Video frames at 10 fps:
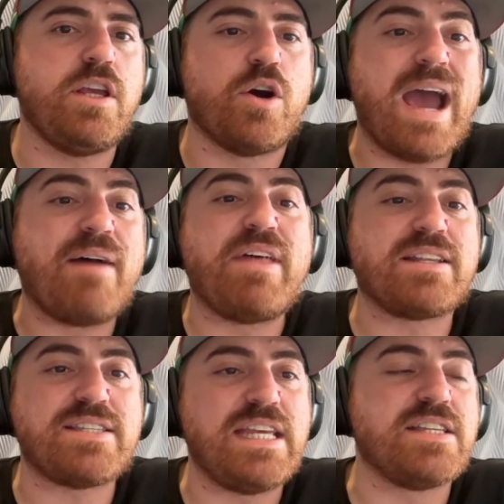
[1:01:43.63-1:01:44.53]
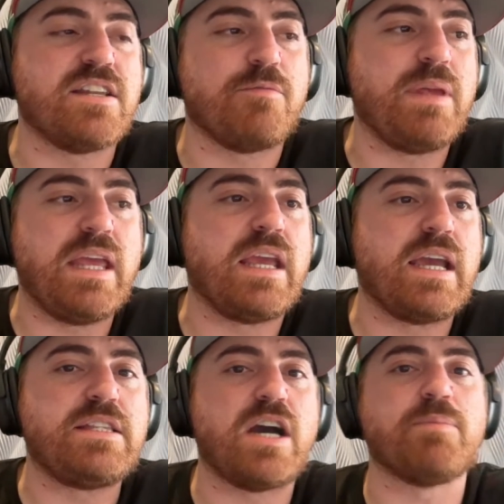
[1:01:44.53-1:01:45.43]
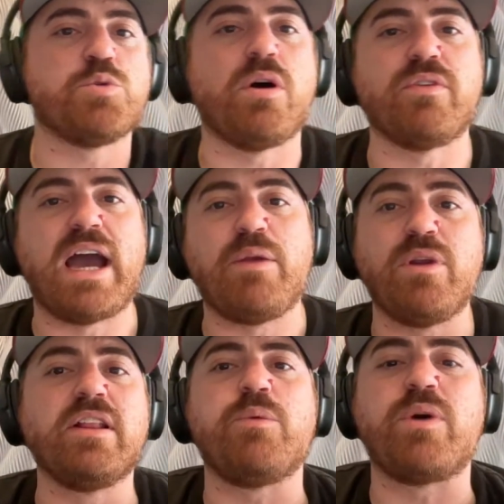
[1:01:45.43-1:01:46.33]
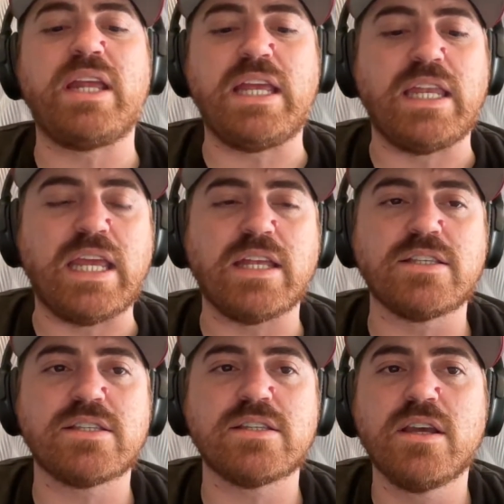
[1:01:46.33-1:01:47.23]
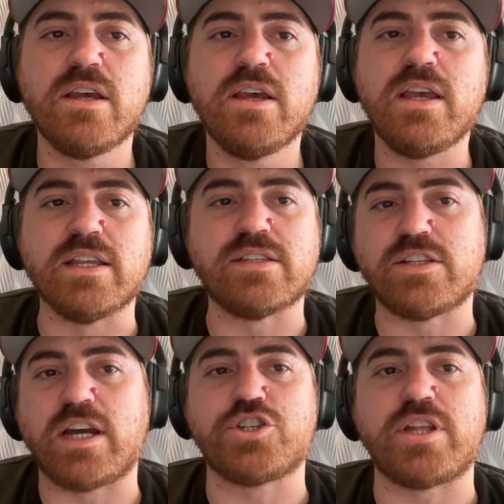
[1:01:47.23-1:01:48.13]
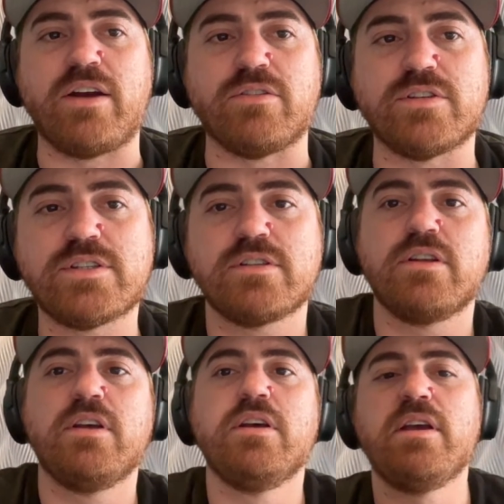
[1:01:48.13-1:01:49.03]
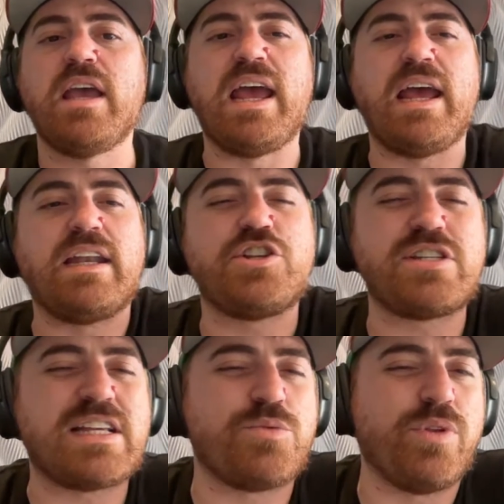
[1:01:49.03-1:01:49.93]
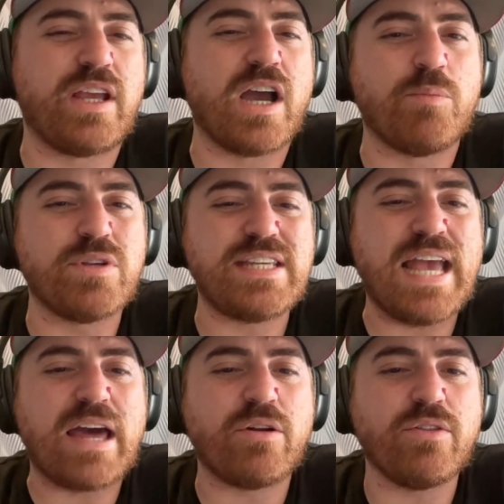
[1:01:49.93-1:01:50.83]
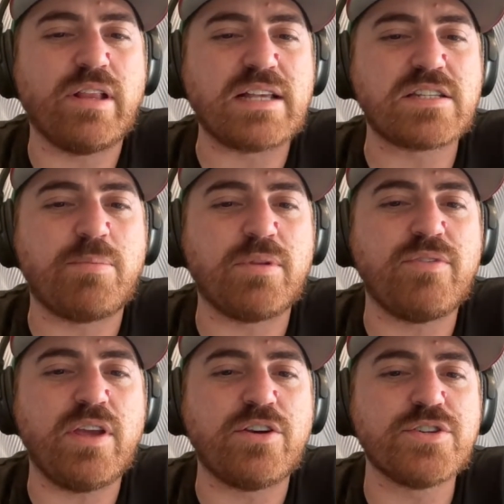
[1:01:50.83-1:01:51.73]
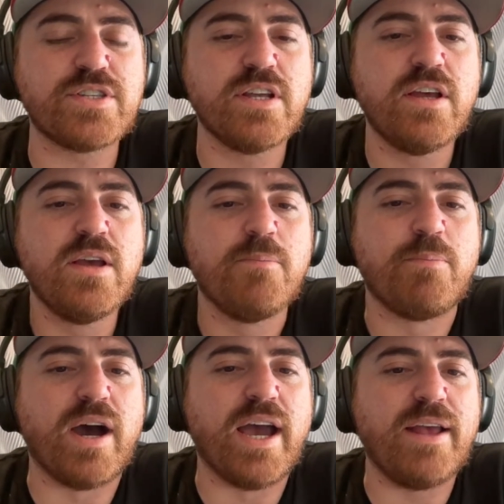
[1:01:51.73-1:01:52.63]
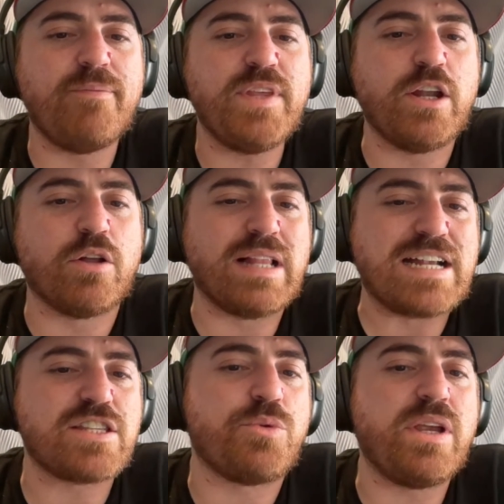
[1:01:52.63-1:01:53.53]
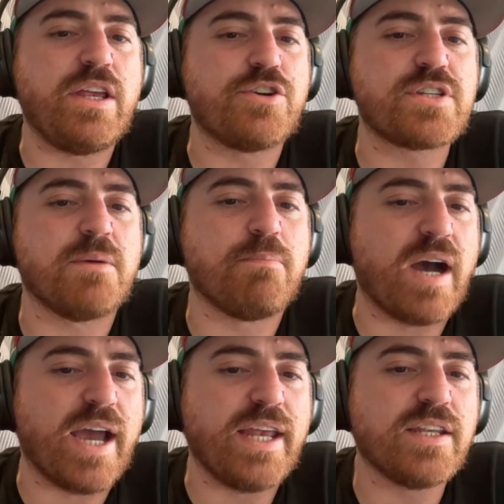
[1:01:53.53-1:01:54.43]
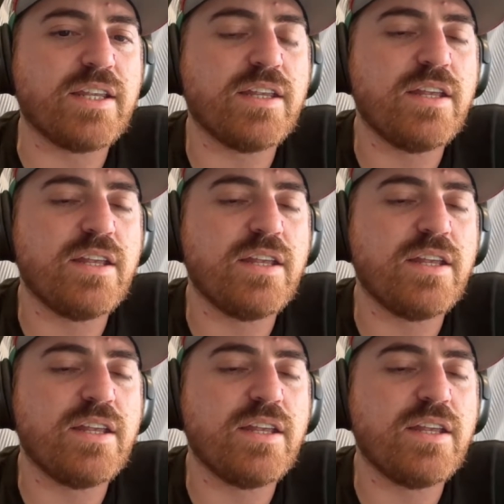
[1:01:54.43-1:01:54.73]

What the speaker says: have that season of being a top 12 guy. Really what he needs is the touchdowns. And it just hasn't really come with Seattle the last couple of years. But, the last 3 years combined,